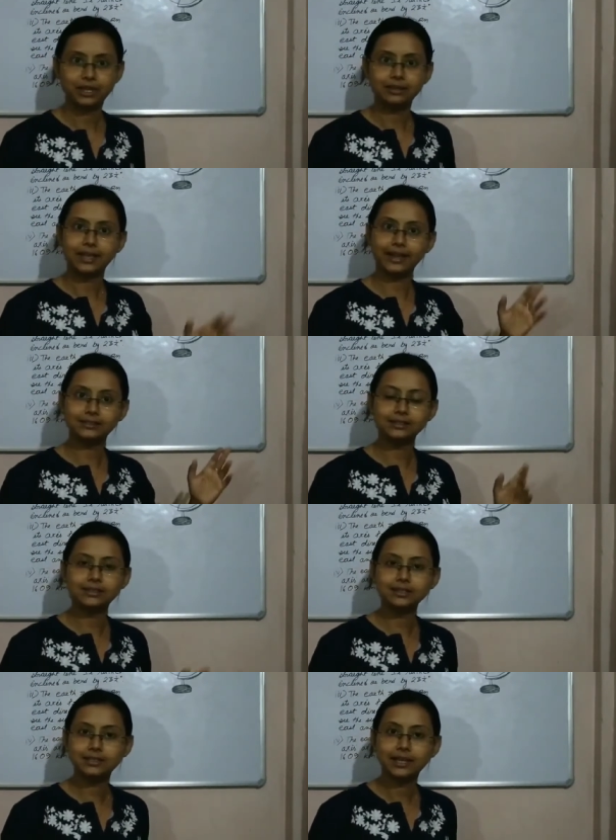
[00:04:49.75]
The axis
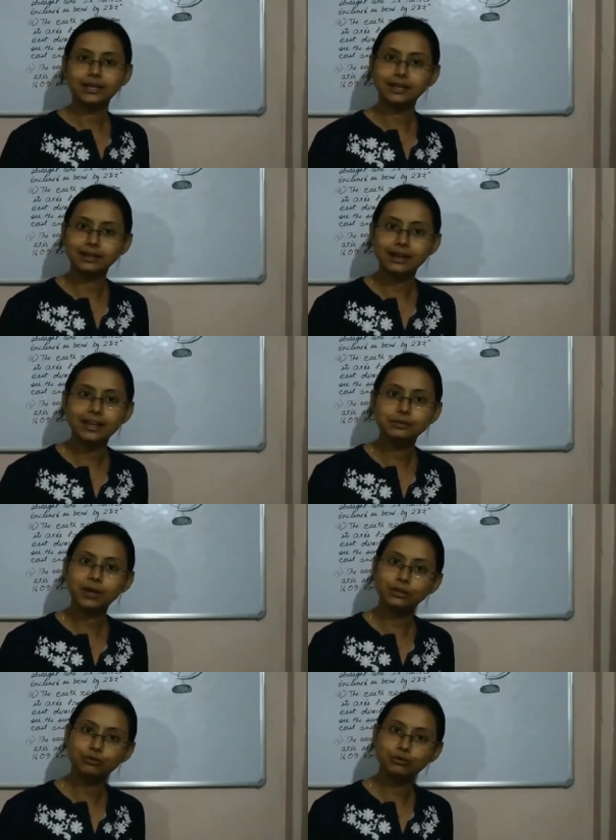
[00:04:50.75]
is inclined by